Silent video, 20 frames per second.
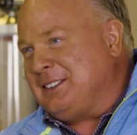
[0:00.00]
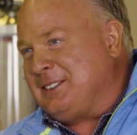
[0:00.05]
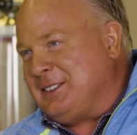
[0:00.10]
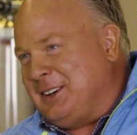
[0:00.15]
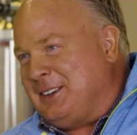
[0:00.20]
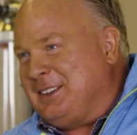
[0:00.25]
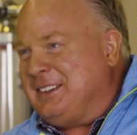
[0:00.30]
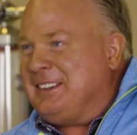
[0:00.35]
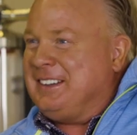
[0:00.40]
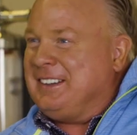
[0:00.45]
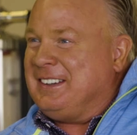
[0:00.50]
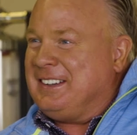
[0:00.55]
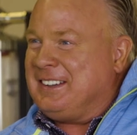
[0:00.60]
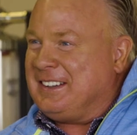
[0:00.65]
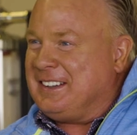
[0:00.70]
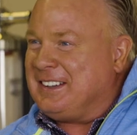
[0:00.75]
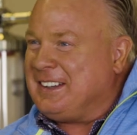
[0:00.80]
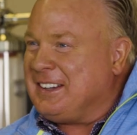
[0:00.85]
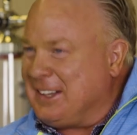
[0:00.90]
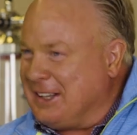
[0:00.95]
Yeah, you keep that
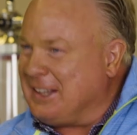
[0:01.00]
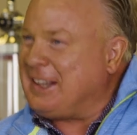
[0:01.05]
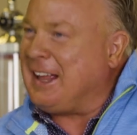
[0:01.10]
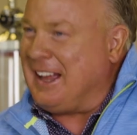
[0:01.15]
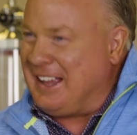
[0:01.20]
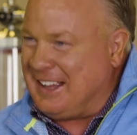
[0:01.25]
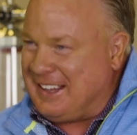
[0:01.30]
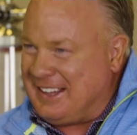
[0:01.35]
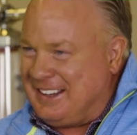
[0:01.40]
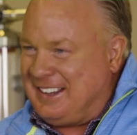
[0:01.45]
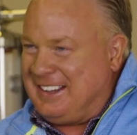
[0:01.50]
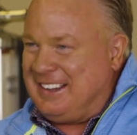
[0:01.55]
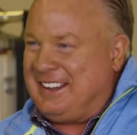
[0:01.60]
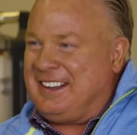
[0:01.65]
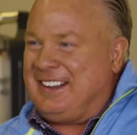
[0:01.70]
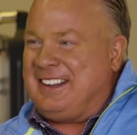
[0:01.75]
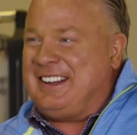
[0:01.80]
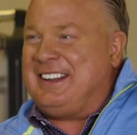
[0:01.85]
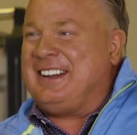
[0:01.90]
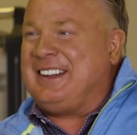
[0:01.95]
for yourself sometimes,
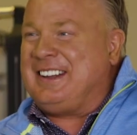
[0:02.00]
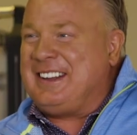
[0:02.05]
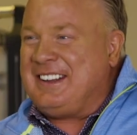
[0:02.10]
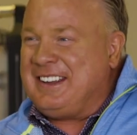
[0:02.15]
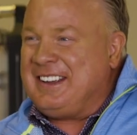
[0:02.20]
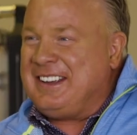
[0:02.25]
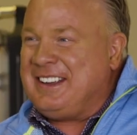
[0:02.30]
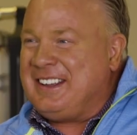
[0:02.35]
right? Do you have that?